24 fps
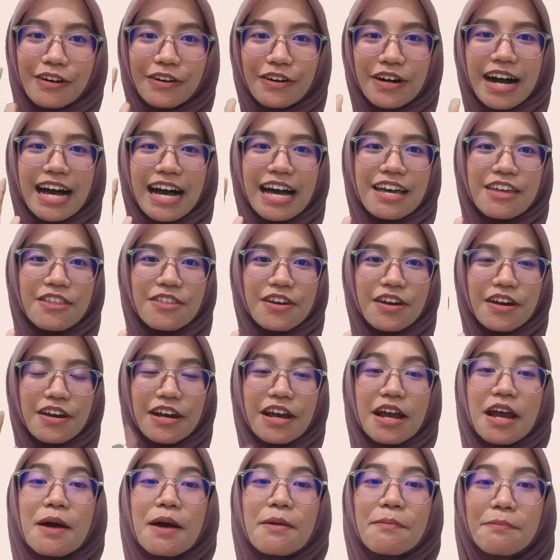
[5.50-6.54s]
Oh, hi
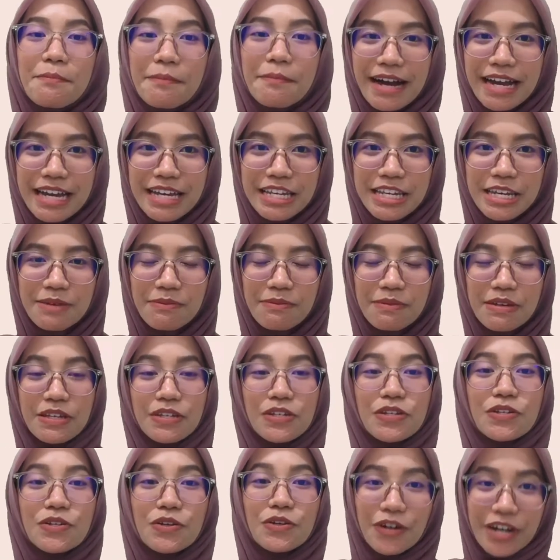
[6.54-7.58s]
there. My name
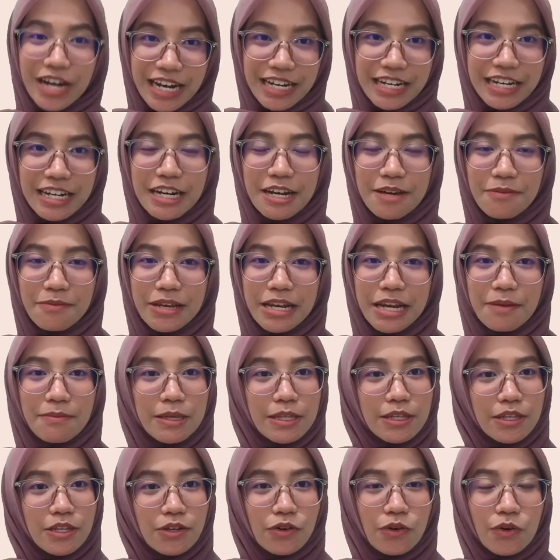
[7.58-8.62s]
is Nur Aina Nabilah
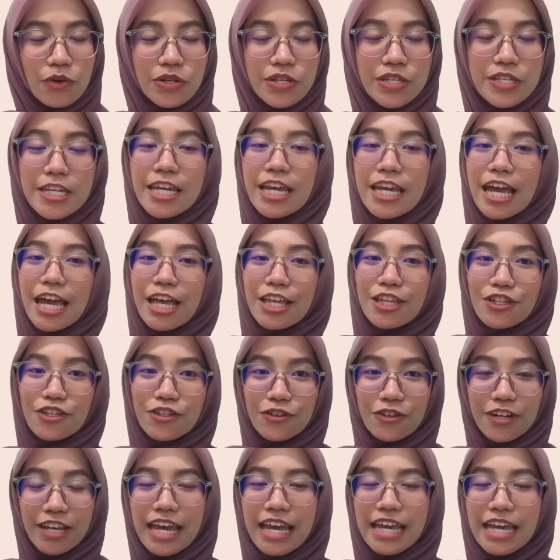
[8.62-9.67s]
binti Rosdi, and
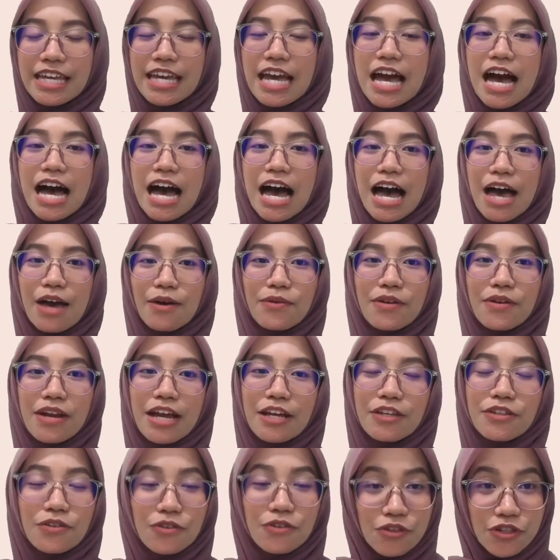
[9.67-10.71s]
today I would
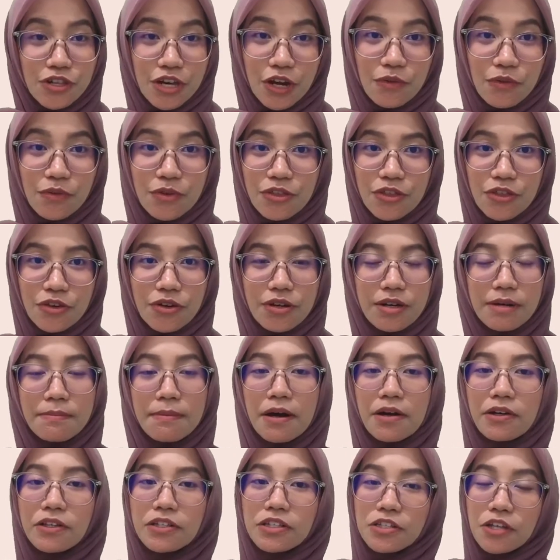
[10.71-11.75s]
like to share with you
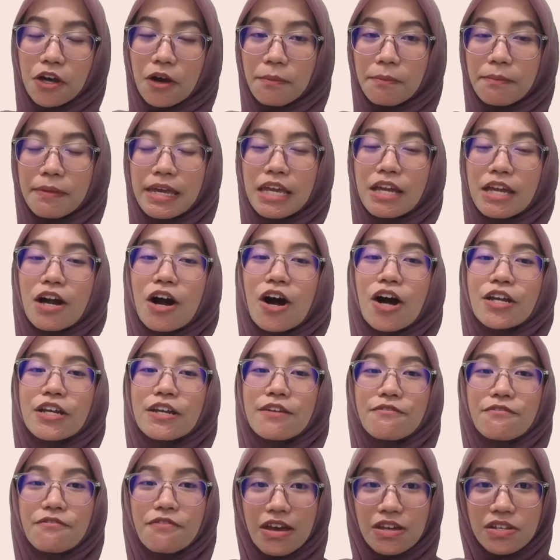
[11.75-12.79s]
about a topic on
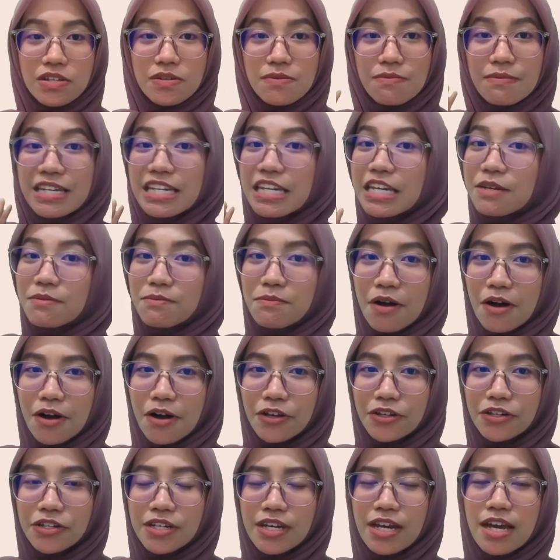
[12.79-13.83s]
investment in
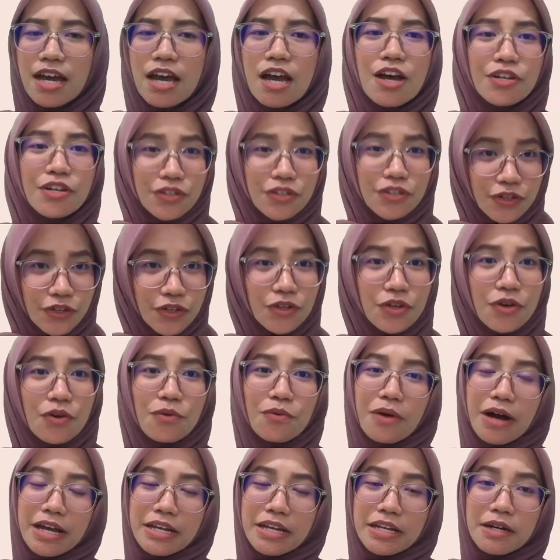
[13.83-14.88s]
bond. Do you
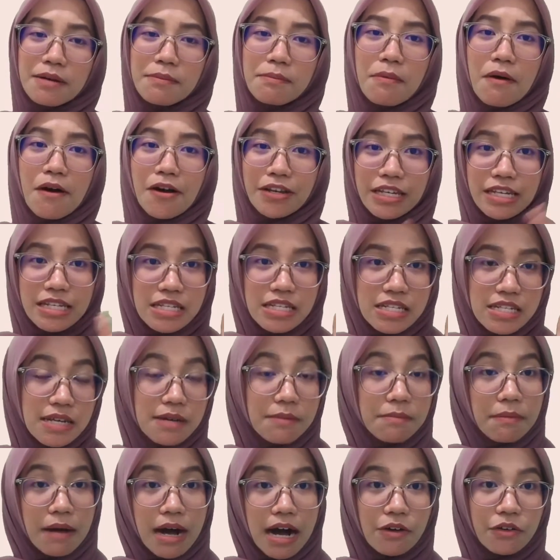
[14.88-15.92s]
know what a bond is
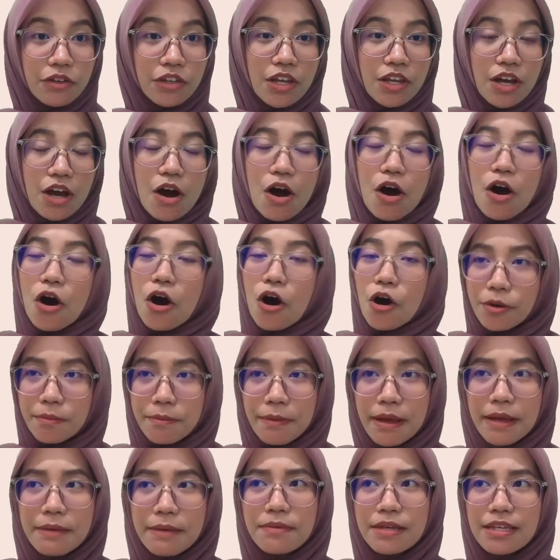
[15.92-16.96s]
about? Or
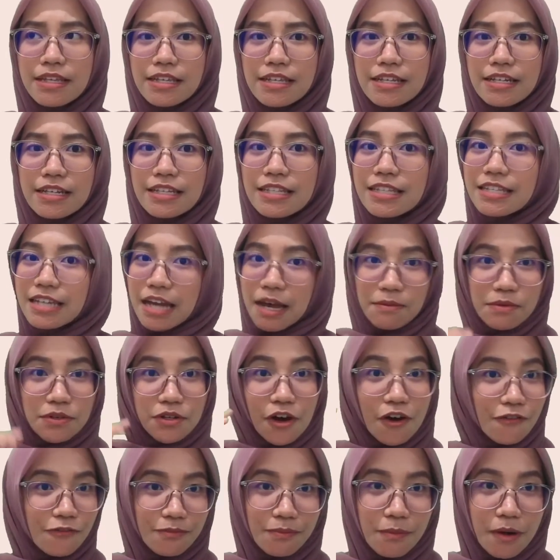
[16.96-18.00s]
maybe the
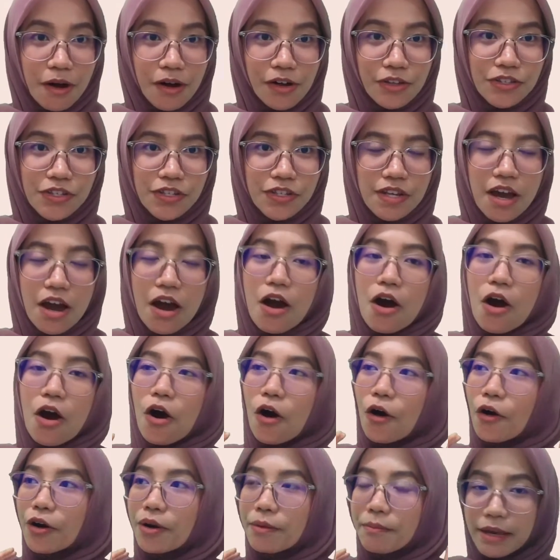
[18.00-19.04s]
types of bonds?
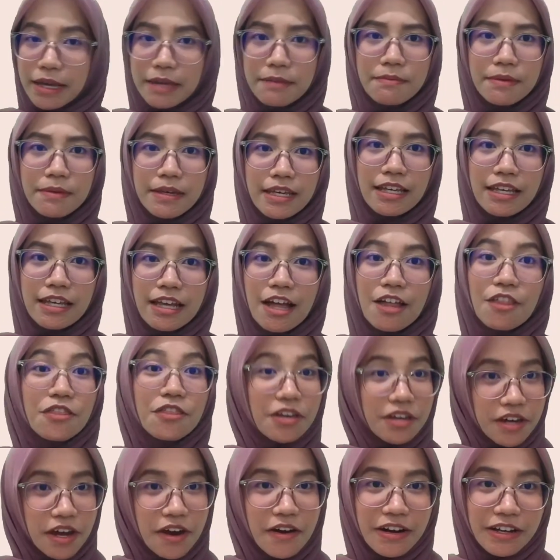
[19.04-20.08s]
Or maybe
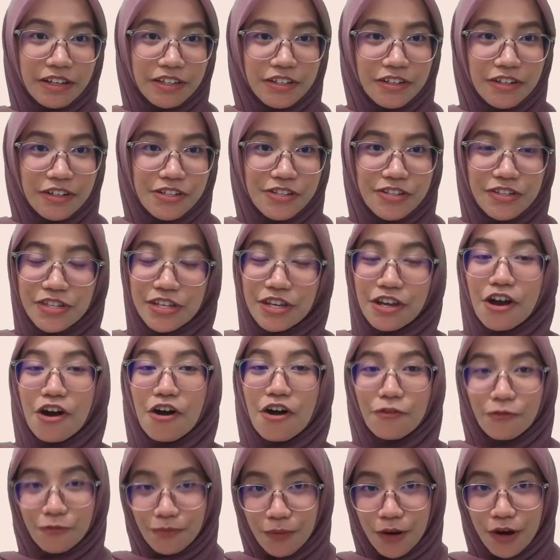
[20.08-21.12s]
the characteristic
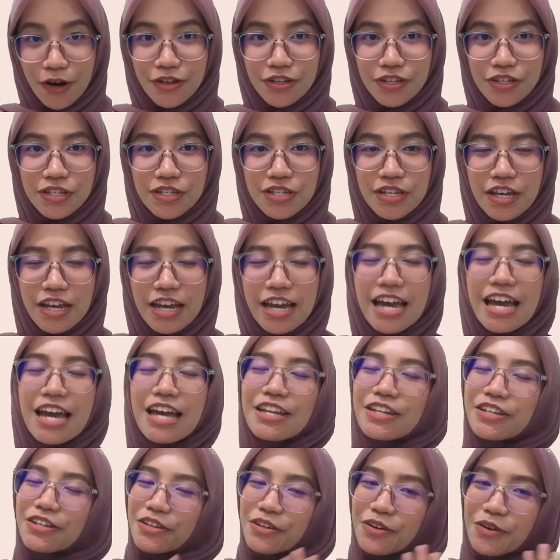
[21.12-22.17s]
of bonds?
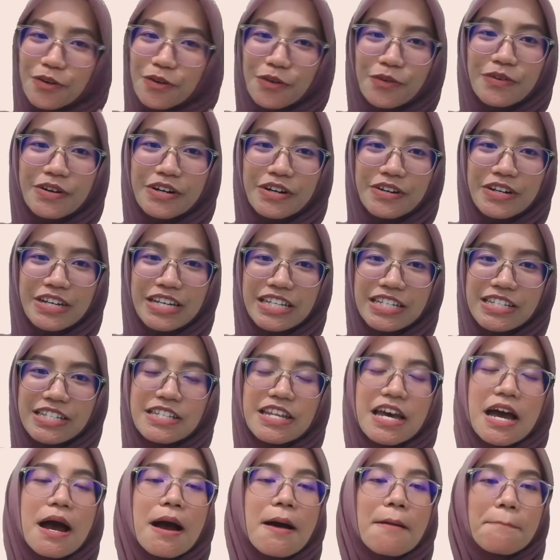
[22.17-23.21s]
No
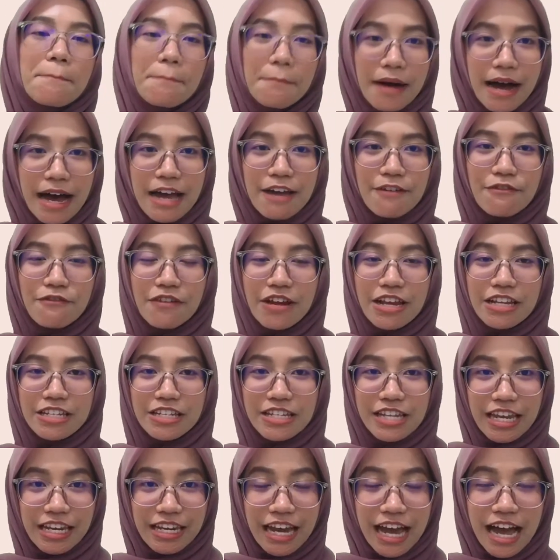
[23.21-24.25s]
worries. My
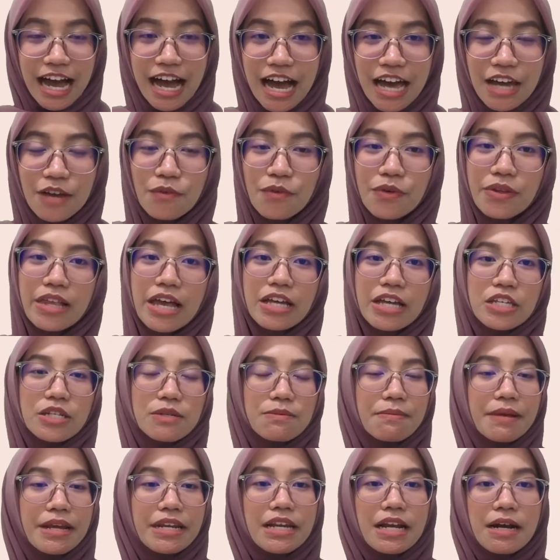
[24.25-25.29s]
friends and I will
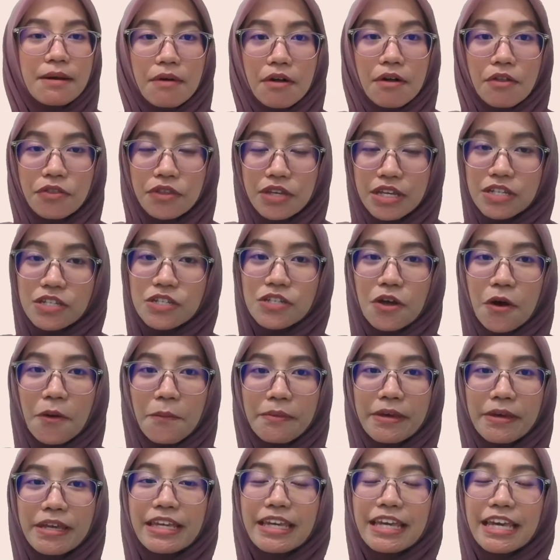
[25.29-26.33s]
explain about this
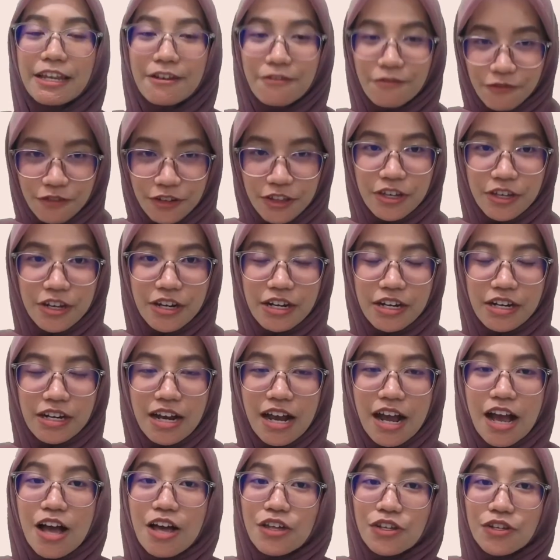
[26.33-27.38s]
topic in
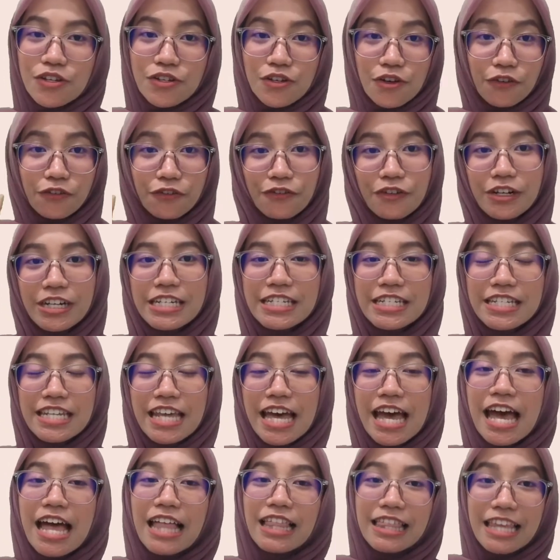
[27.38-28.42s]
further. So
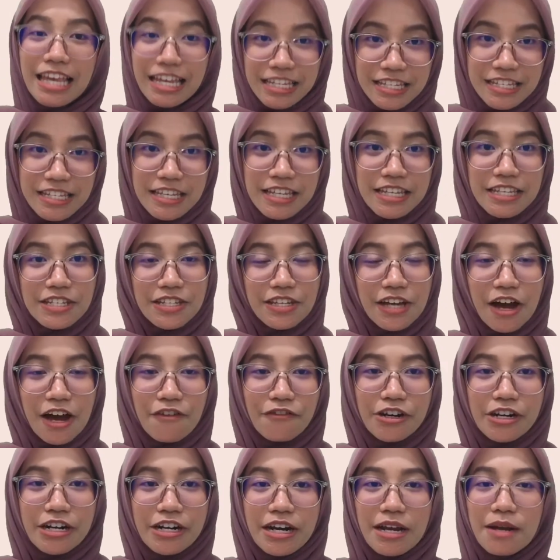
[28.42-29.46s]
first, let's
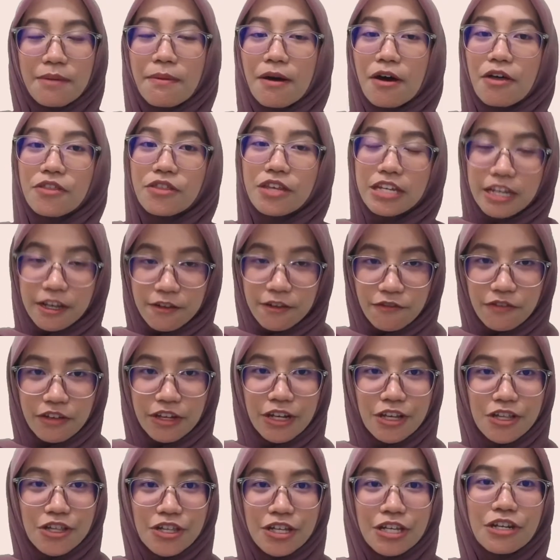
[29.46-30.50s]
discover about the
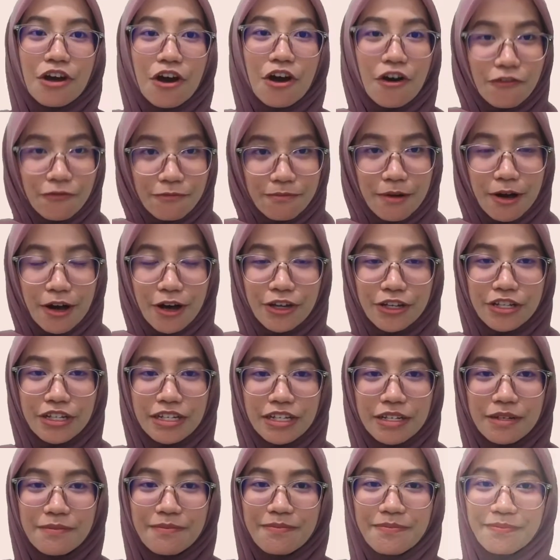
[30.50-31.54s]
definition of
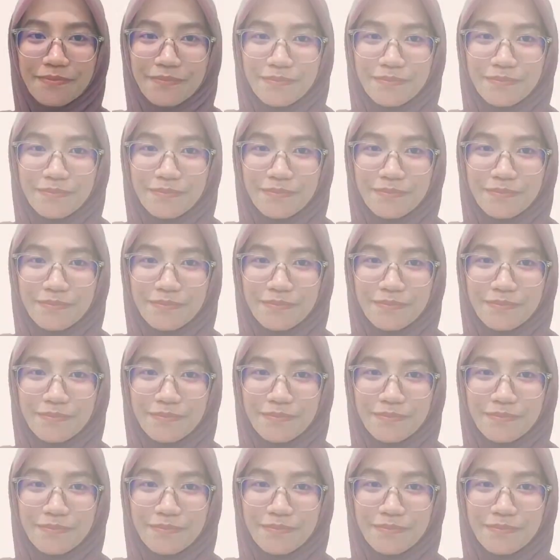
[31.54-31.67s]
bond.